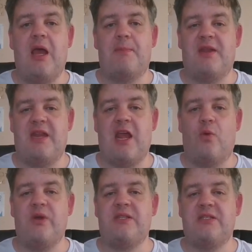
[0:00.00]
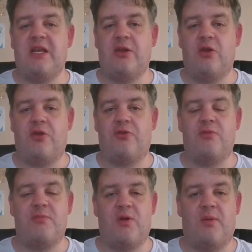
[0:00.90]
But now we're seeing her through
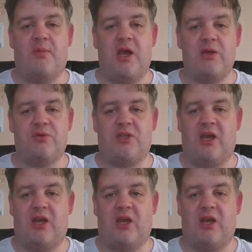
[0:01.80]
Mirror Michael's